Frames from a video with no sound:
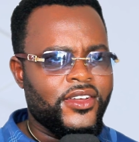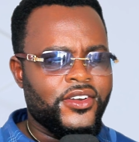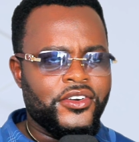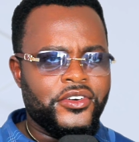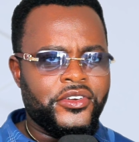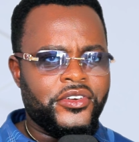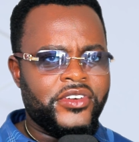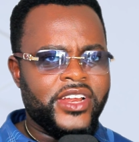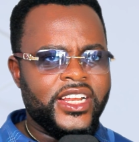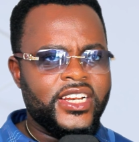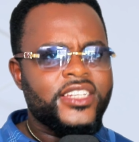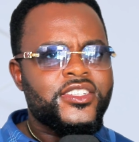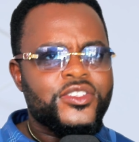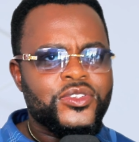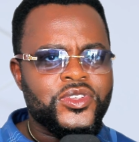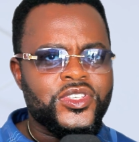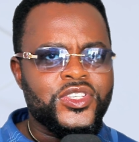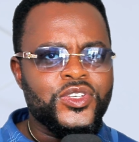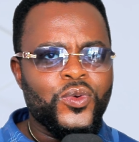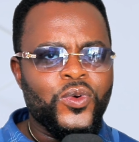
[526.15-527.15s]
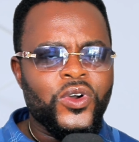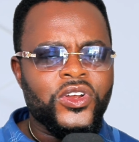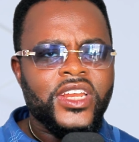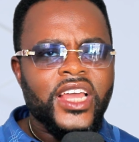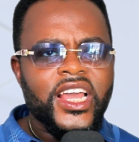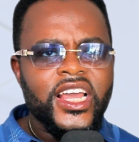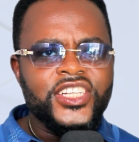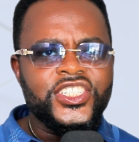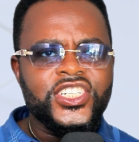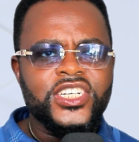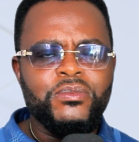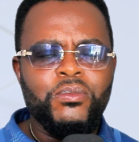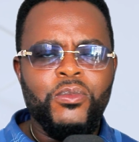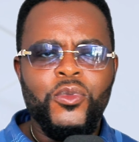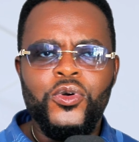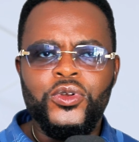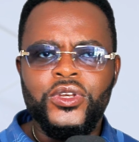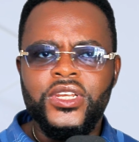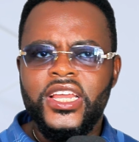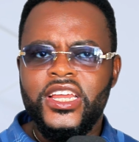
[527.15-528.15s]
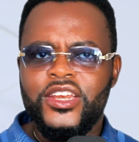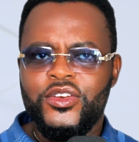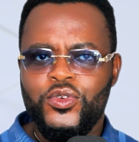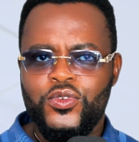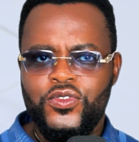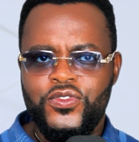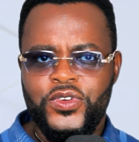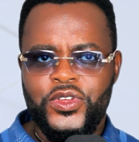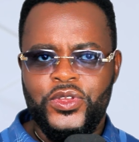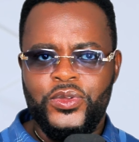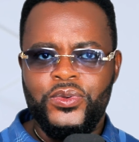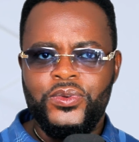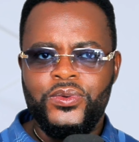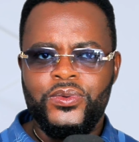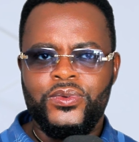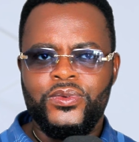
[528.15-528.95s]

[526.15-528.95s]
Ready to see what agent mode can do for you?